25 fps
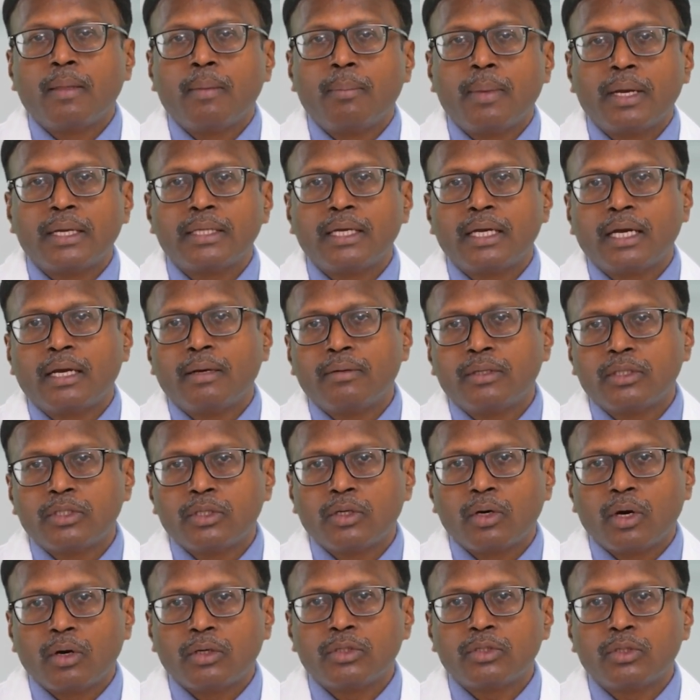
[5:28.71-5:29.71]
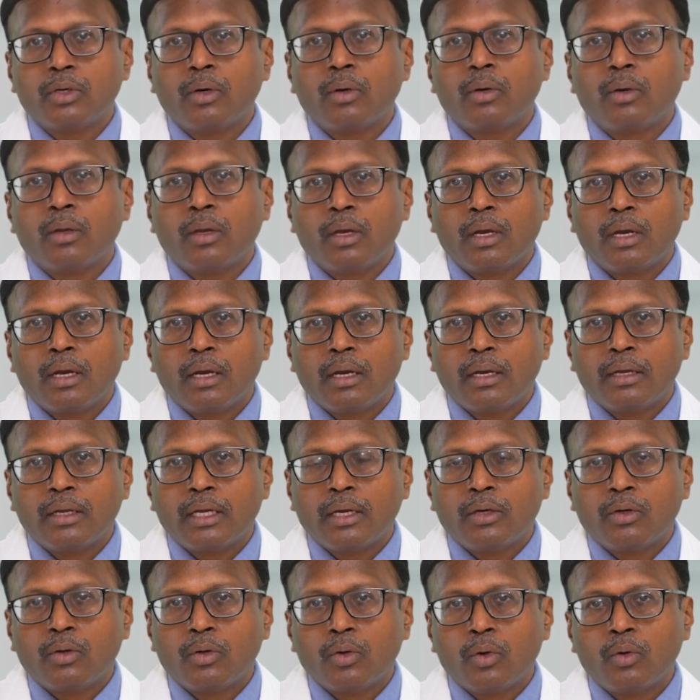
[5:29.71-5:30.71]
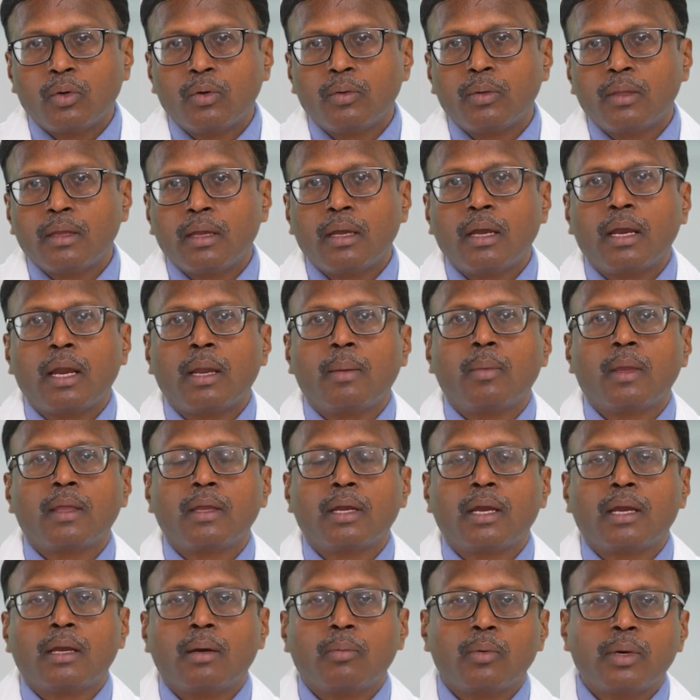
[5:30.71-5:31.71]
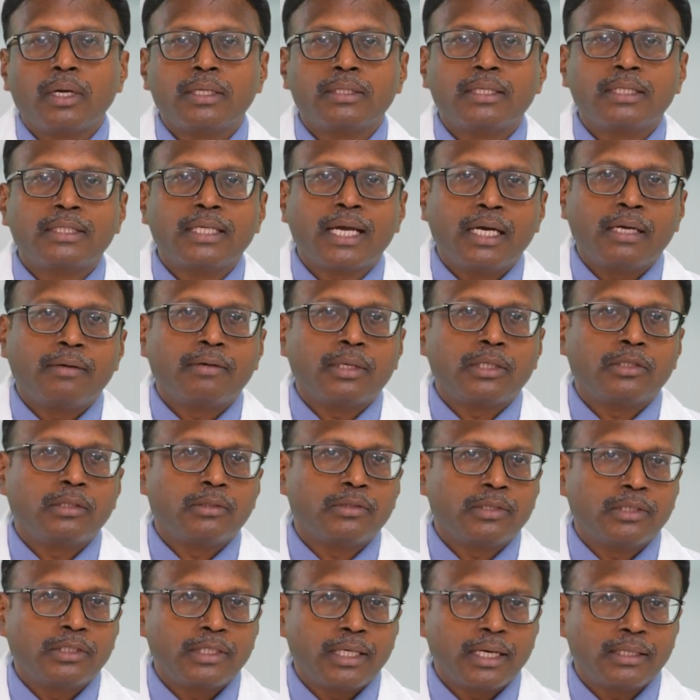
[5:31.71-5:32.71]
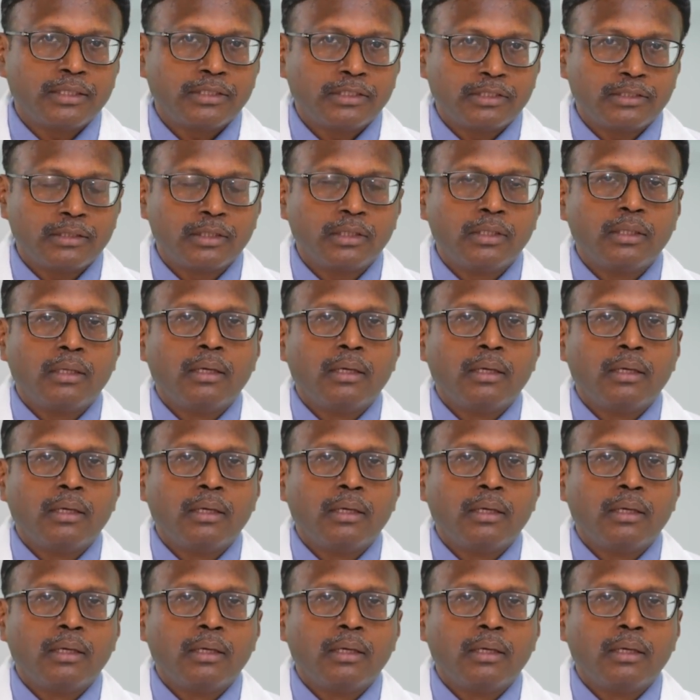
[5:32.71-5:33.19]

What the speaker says: Basically, we should also need to know about what is the side effects of the stents.